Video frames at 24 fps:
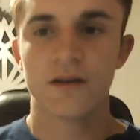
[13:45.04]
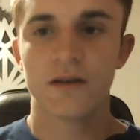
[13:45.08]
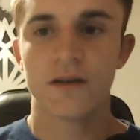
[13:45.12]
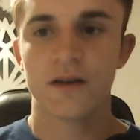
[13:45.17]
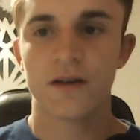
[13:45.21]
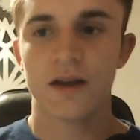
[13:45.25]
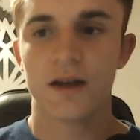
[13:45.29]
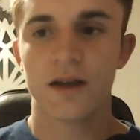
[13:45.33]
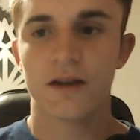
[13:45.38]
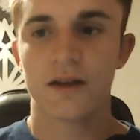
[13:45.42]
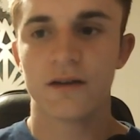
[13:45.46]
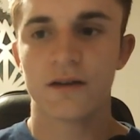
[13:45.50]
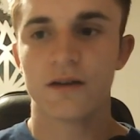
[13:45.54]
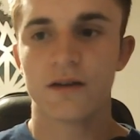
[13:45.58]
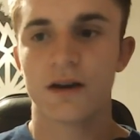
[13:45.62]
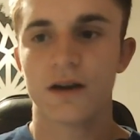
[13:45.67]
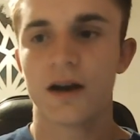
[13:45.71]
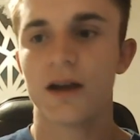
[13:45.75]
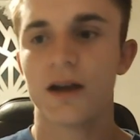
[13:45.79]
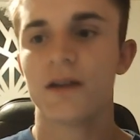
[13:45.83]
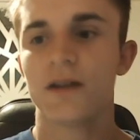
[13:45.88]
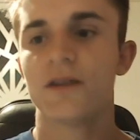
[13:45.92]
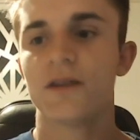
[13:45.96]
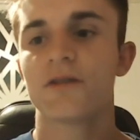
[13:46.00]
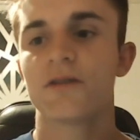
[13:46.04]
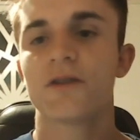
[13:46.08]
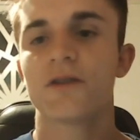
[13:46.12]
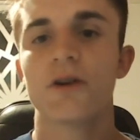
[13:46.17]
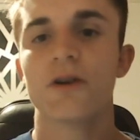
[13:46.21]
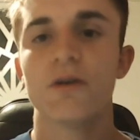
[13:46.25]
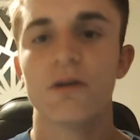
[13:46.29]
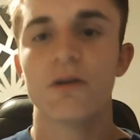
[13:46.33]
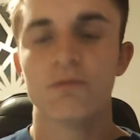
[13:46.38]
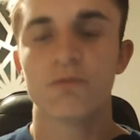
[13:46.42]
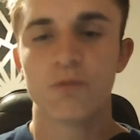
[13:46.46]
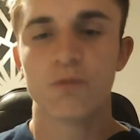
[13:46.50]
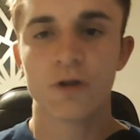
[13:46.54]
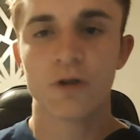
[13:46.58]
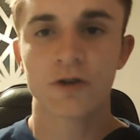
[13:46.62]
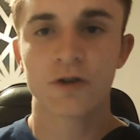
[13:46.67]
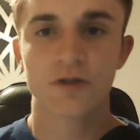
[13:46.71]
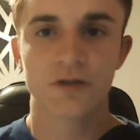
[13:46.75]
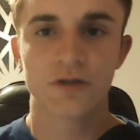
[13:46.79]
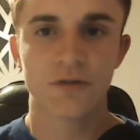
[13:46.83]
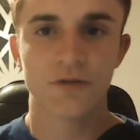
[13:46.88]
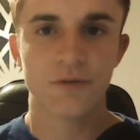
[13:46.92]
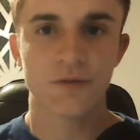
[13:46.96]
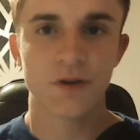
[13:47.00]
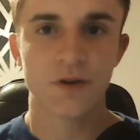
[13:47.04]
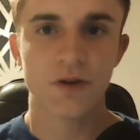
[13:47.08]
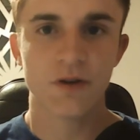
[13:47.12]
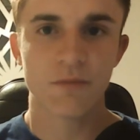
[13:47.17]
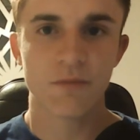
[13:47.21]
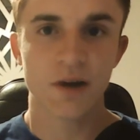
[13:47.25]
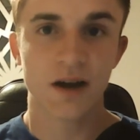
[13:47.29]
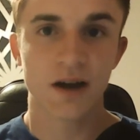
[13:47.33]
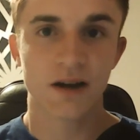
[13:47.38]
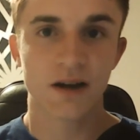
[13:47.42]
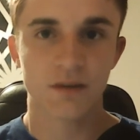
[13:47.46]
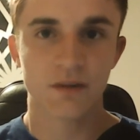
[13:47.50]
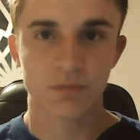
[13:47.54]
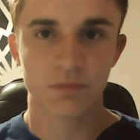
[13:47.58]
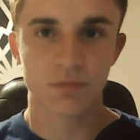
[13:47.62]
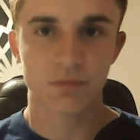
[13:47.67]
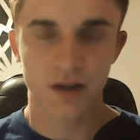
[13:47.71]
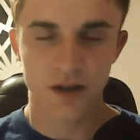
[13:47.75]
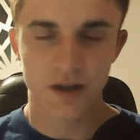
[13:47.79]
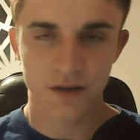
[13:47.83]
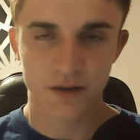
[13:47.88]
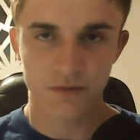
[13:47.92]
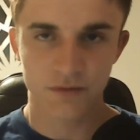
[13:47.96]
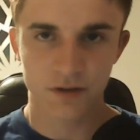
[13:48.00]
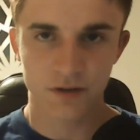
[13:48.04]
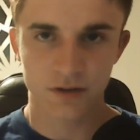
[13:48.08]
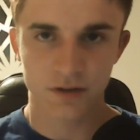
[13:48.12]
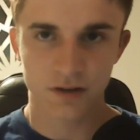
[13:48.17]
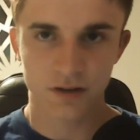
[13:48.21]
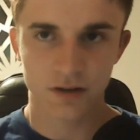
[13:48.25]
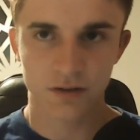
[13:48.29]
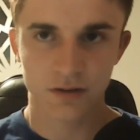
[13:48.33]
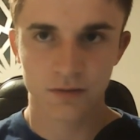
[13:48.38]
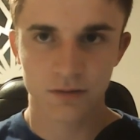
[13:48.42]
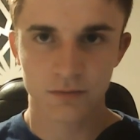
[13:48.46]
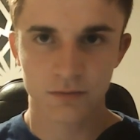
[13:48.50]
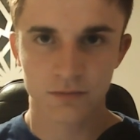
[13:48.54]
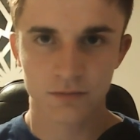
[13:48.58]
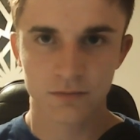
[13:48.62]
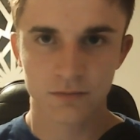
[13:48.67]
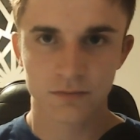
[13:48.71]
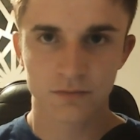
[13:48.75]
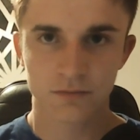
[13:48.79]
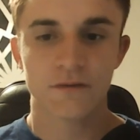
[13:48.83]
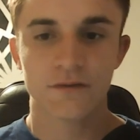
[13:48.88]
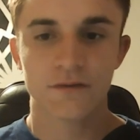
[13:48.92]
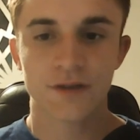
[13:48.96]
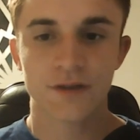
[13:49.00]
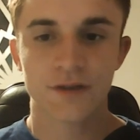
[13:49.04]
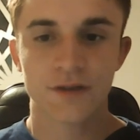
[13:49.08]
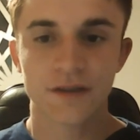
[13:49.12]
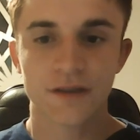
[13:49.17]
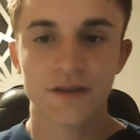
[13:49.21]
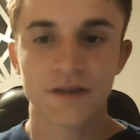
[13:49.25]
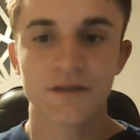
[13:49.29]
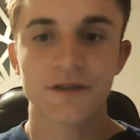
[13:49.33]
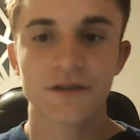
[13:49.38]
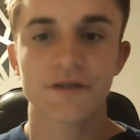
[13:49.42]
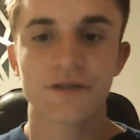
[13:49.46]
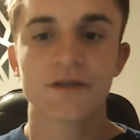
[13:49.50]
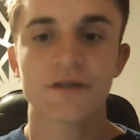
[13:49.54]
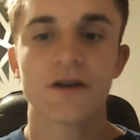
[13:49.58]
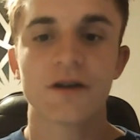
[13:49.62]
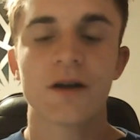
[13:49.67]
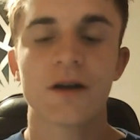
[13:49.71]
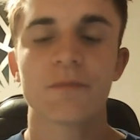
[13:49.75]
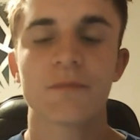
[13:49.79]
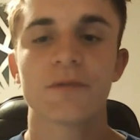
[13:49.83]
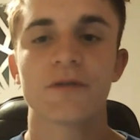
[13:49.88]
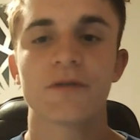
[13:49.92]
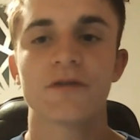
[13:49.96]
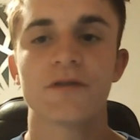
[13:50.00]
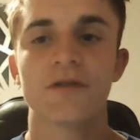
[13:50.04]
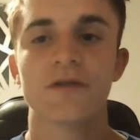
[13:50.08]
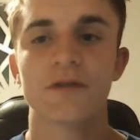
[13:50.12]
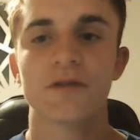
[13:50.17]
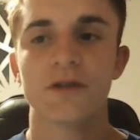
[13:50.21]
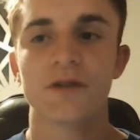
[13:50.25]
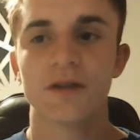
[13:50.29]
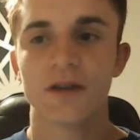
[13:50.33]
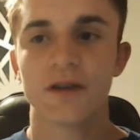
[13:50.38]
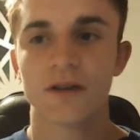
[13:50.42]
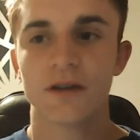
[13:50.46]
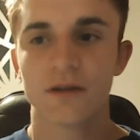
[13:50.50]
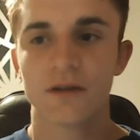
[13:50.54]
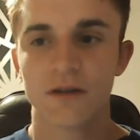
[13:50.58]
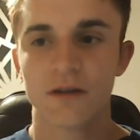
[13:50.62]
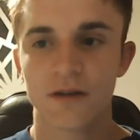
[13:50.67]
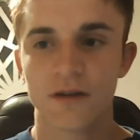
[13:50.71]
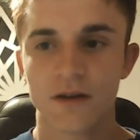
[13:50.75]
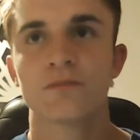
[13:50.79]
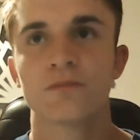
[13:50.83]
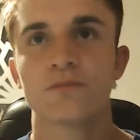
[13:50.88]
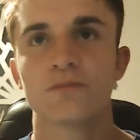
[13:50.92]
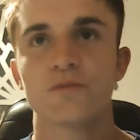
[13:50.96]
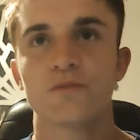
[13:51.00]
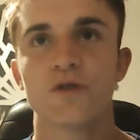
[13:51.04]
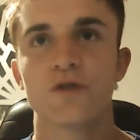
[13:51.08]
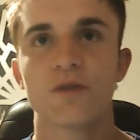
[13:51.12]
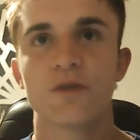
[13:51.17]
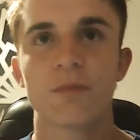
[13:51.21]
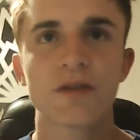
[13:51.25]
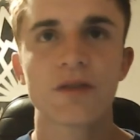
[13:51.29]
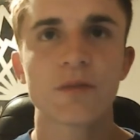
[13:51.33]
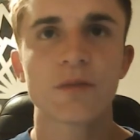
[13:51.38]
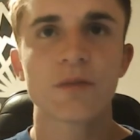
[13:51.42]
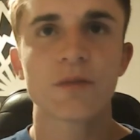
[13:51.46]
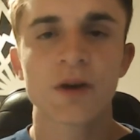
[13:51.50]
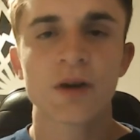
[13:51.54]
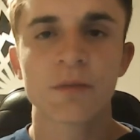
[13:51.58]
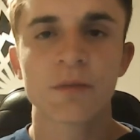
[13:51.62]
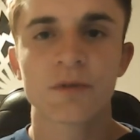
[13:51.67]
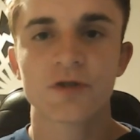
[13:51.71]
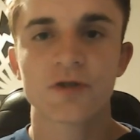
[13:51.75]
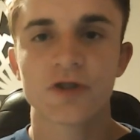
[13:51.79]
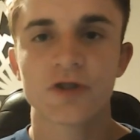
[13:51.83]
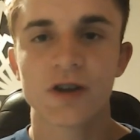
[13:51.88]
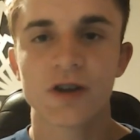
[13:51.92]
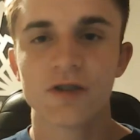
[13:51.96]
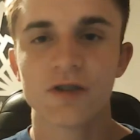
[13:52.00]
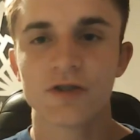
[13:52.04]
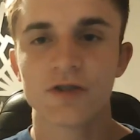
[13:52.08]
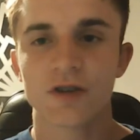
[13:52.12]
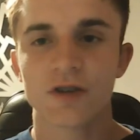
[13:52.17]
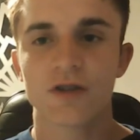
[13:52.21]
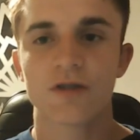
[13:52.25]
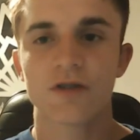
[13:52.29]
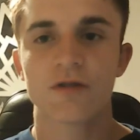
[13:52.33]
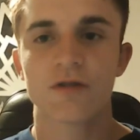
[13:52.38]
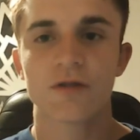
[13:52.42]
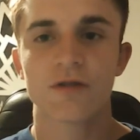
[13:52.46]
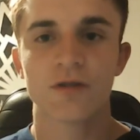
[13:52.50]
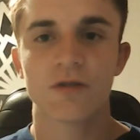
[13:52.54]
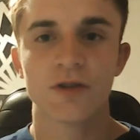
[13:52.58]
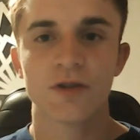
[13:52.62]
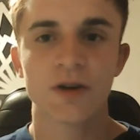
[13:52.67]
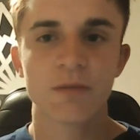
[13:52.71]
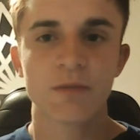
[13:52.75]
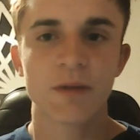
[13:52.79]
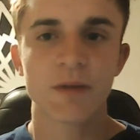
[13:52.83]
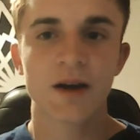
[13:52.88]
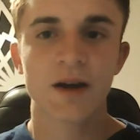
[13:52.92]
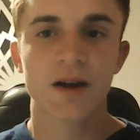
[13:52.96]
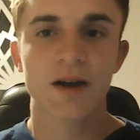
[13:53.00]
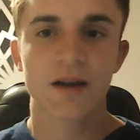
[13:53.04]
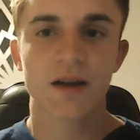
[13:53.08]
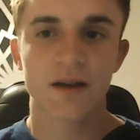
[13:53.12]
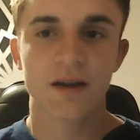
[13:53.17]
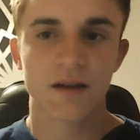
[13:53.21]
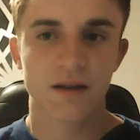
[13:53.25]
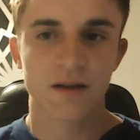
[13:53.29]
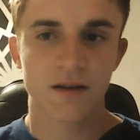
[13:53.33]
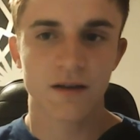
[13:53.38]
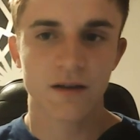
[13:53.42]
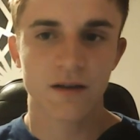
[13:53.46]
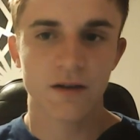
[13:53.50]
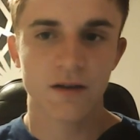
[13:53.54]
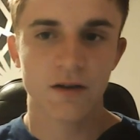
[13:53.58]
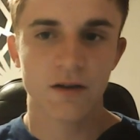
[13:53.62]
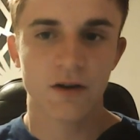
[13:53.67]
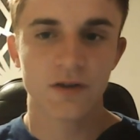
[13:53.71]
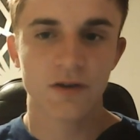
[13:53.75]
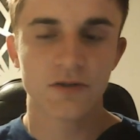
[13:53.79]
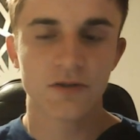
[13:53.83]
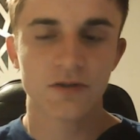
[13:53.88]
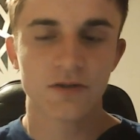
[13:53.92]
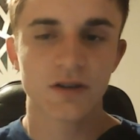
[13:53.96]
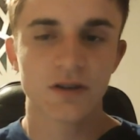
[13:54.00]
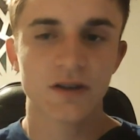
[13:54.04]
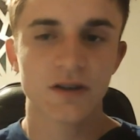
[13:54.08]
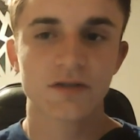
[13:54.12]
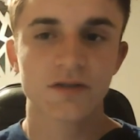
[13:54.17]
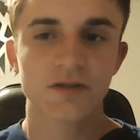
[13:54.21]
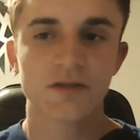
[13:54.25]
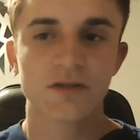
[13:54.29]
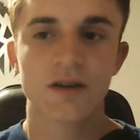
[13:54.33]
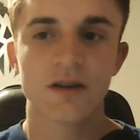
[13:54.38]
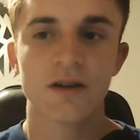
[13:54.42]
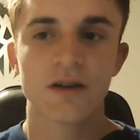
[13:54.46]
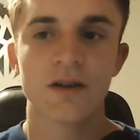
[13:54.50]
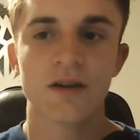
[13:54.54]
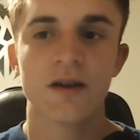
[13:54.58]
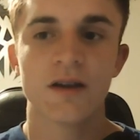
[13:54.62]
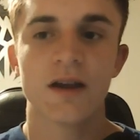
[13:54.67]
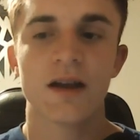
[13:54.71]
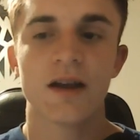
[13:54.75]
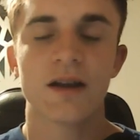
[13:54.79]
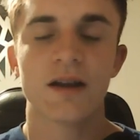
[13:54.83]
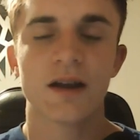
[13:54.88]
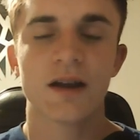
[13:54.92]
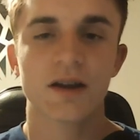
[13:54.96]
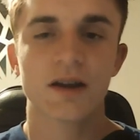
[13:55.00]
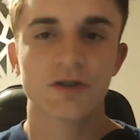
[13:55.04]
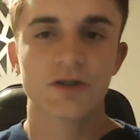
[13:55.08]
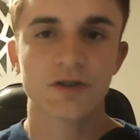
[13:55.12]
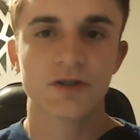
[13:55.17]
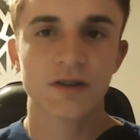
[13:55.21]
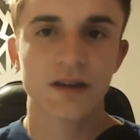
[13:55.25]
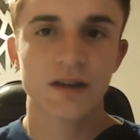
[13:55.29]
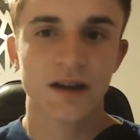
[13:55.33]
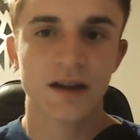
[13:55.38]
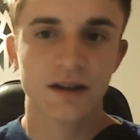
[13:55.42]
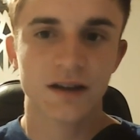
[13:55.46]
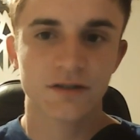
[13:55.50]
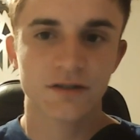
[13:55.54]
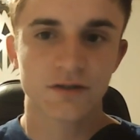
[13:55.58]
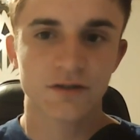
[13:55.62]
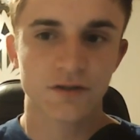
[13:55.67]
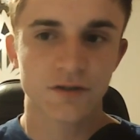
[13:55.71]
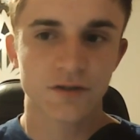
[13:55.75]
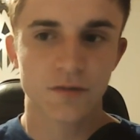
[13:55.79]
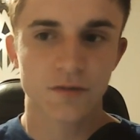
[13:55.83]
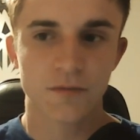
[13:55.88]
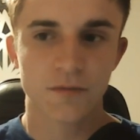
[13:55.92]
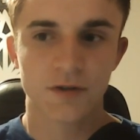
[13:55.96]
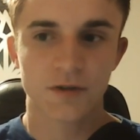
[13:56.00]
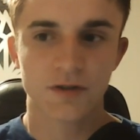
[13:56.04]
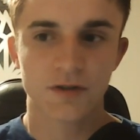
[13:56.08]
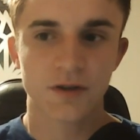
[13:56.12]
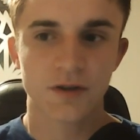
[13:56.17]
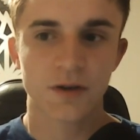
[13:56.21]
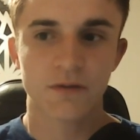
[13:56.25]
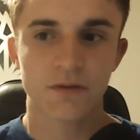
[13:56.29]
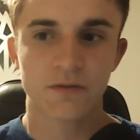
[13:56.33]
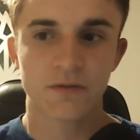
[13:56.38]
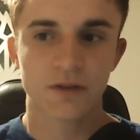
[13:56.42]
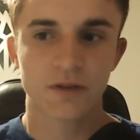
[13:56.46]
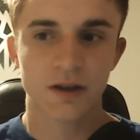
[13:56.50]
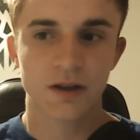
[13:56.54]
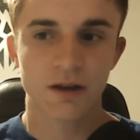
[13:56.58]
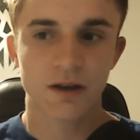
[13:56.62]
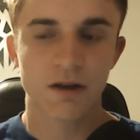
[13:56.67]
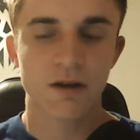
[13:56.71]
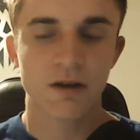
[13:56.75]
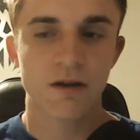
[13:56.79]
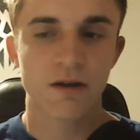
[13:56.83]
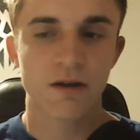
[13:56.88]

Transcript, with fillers: And I need to go watch this video back and apply everything. Take this as an opportunity. Just make the proper changes, look back on your list, and actually act on some of the stuff. Like,